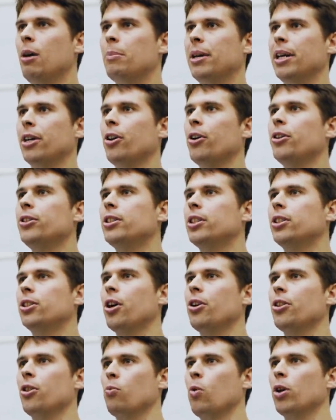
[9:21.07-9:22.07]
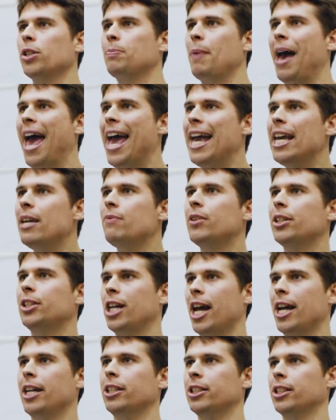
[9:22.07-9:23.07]
But it goes to show that once behaviour
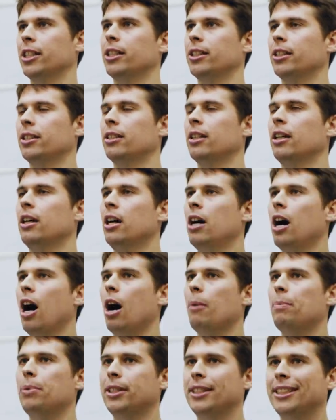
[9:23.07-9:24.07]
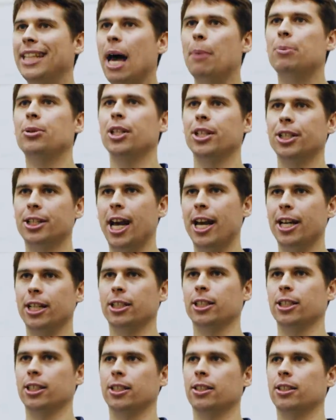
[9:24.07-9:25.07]
changes, our perception
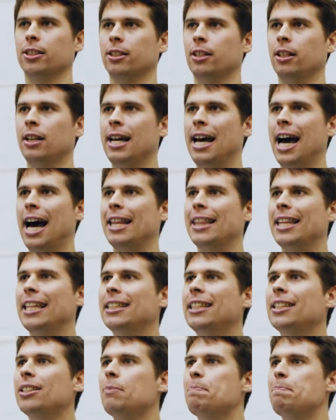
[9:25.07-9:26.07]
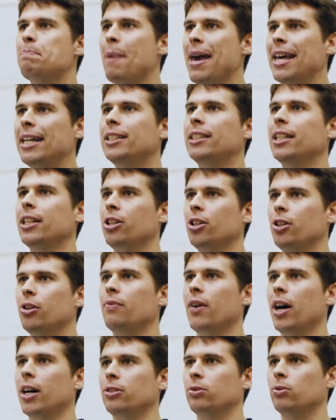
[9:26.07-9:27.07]
changes. And this is a basic
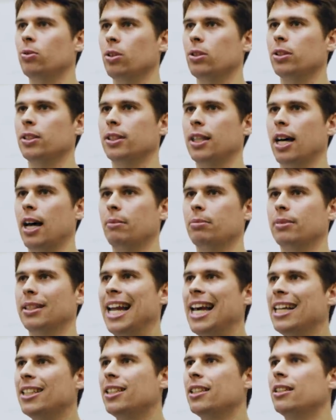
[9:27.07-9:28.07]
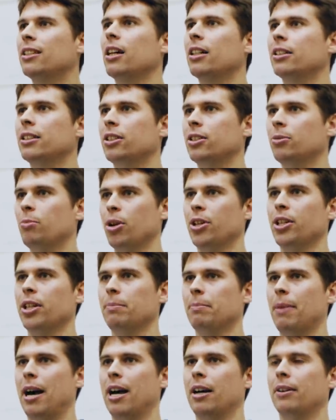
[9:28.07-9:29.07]
universal concept. Let's discuss the
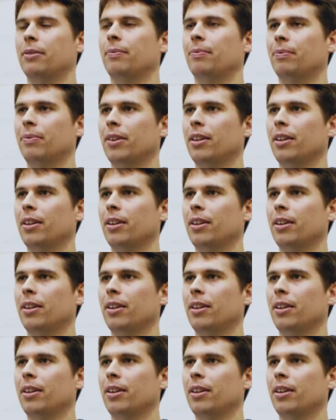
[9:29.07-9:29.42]
smoking ban.